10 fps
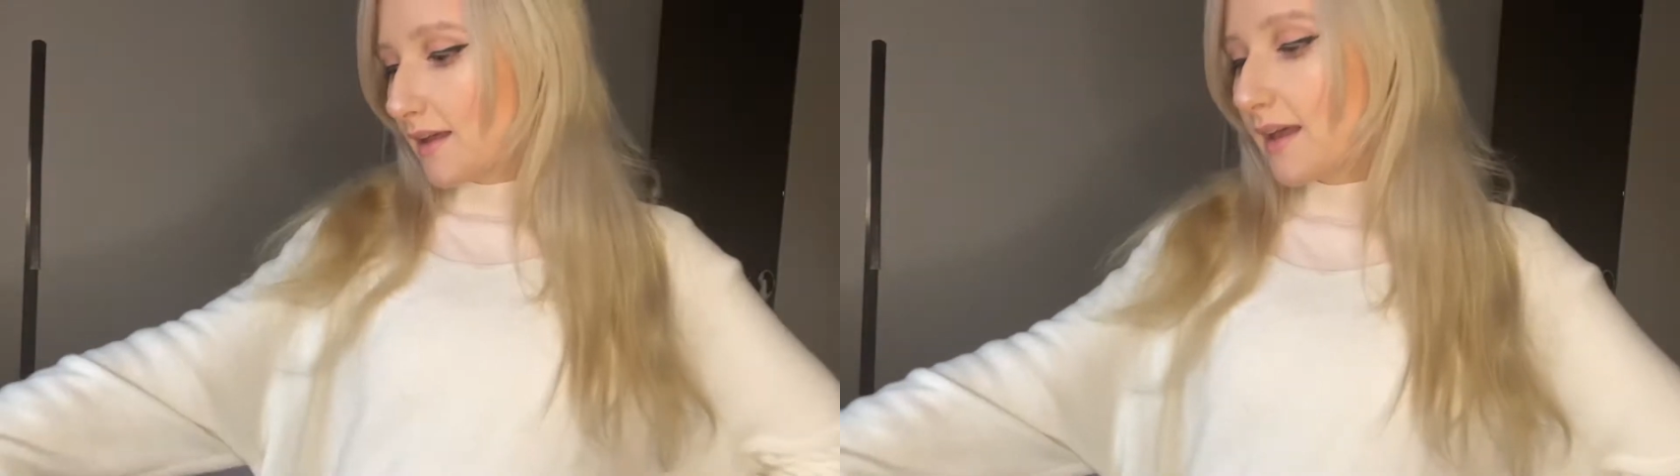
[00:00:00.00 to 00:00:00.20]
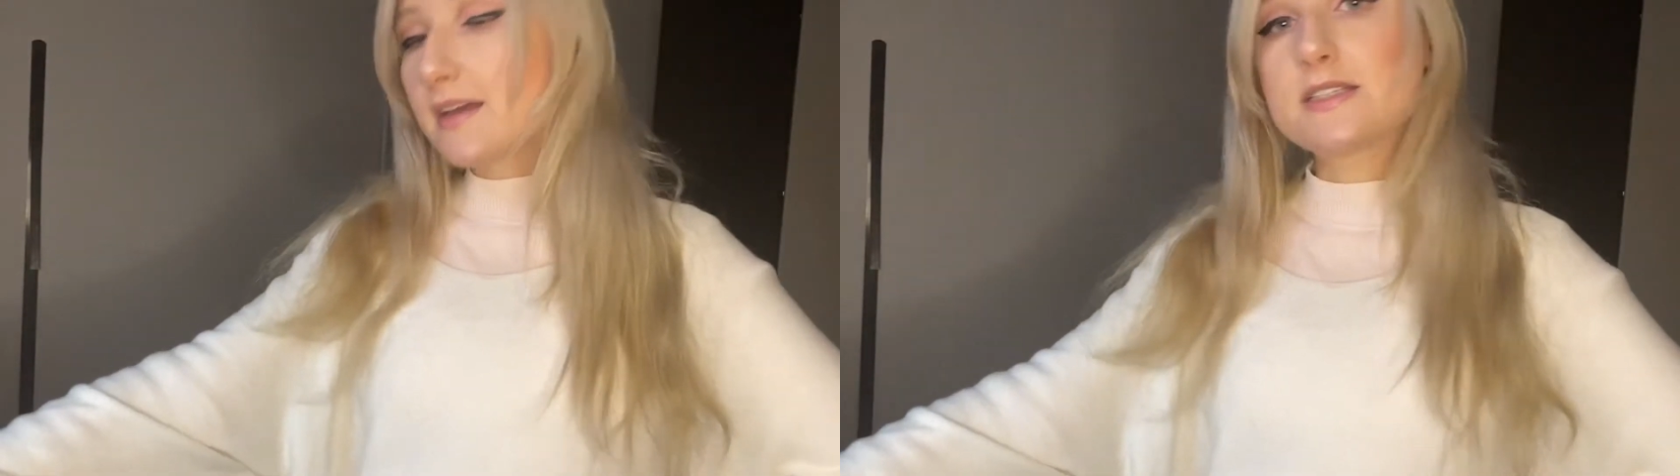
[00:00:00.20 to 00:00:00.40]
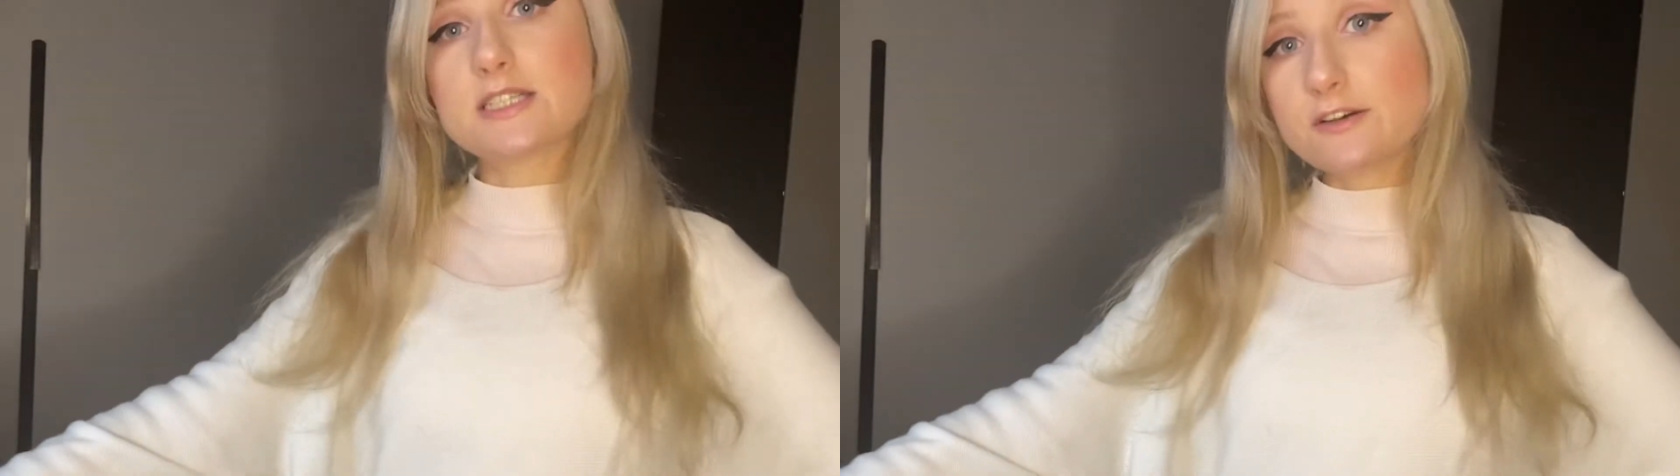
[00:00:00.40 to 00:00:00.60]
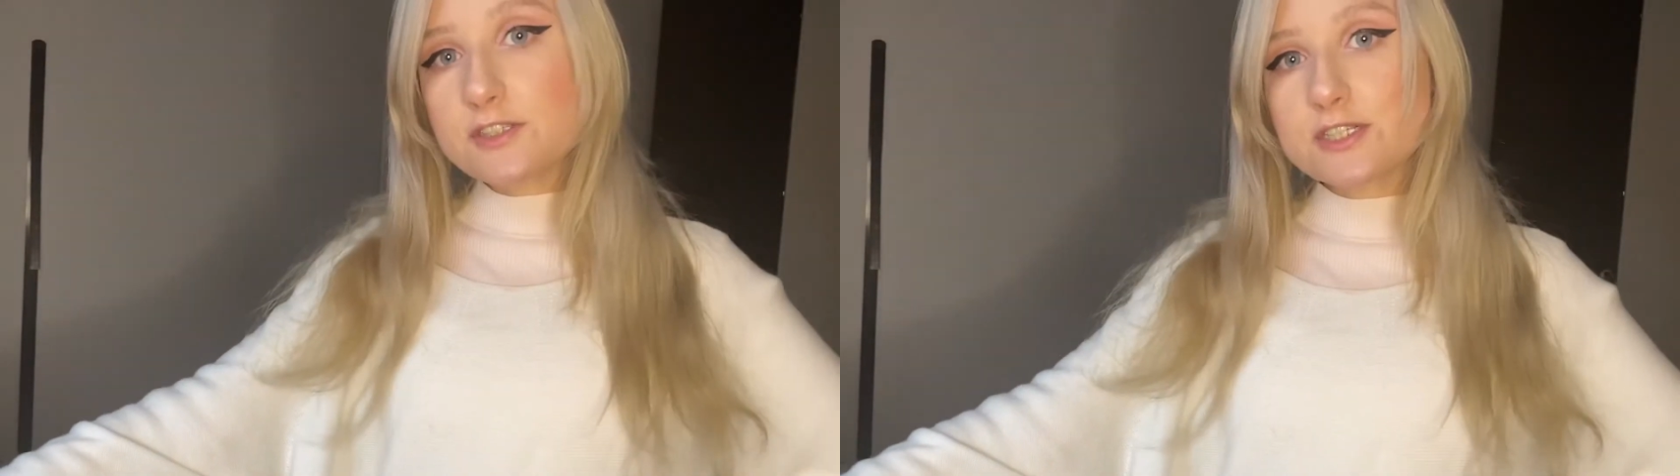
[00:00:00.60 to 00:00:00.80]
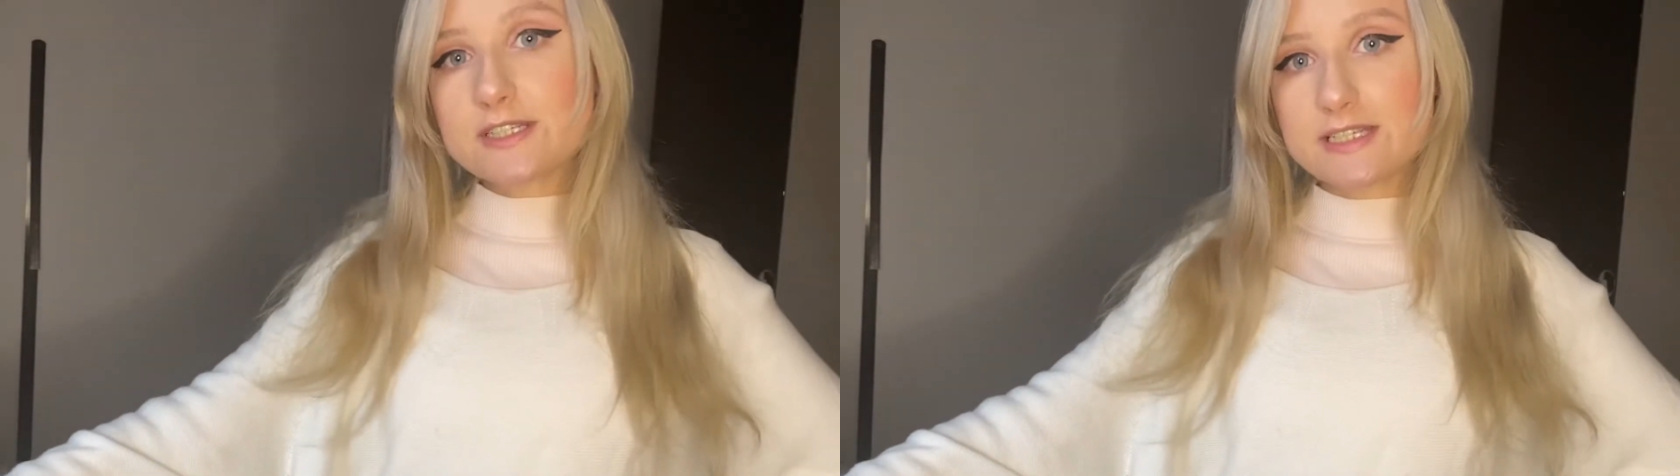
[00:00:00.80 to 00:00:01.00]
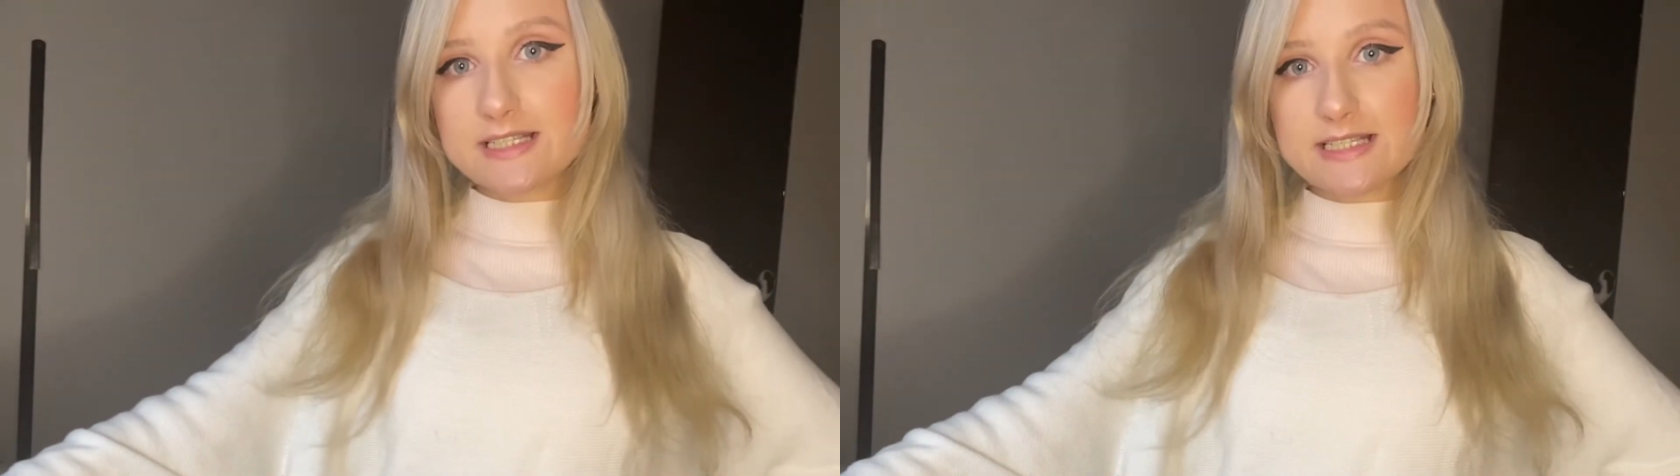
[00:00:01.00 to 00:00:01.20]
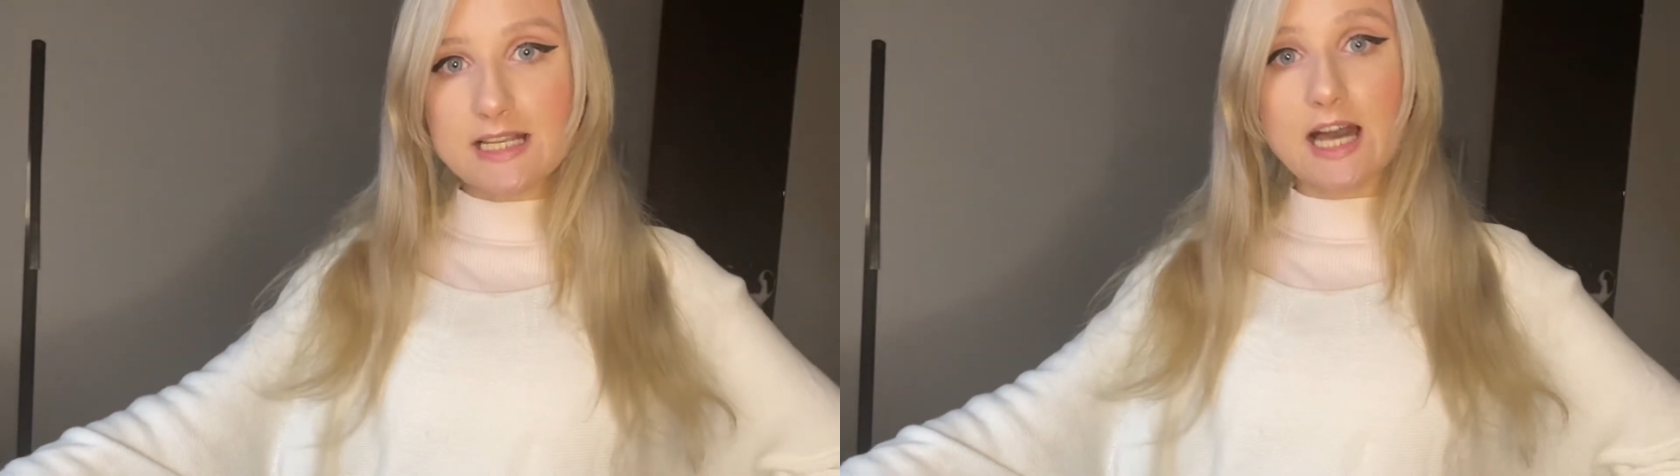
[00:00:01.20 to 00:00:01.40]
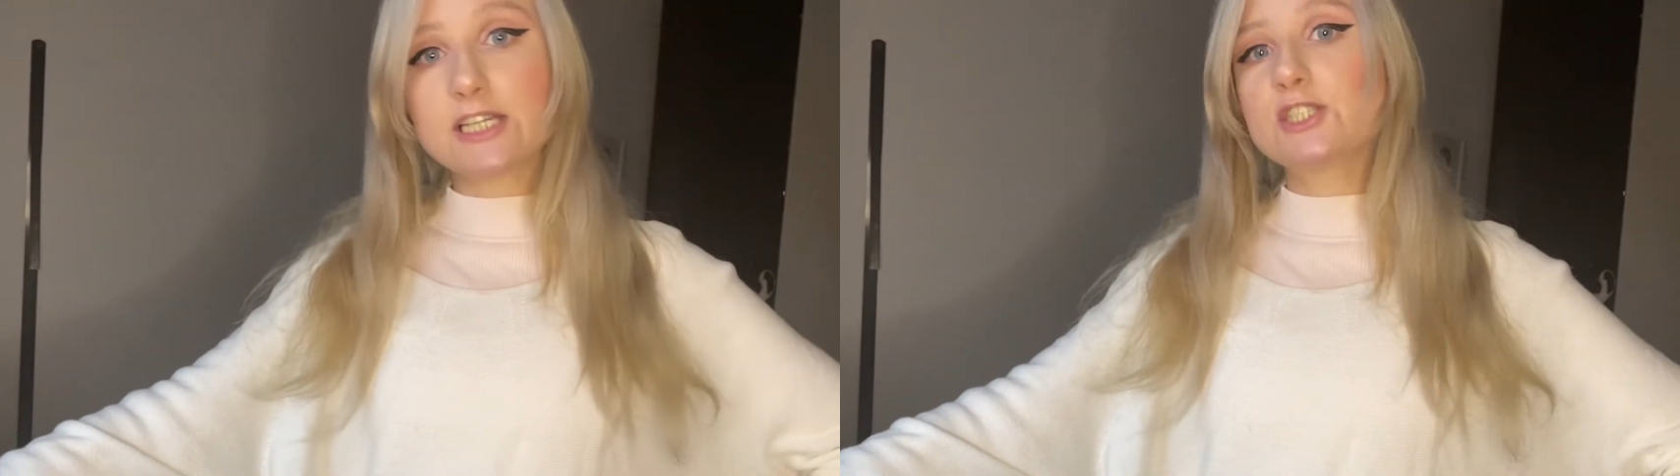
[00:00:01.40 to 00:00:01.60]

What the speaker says: And after this, I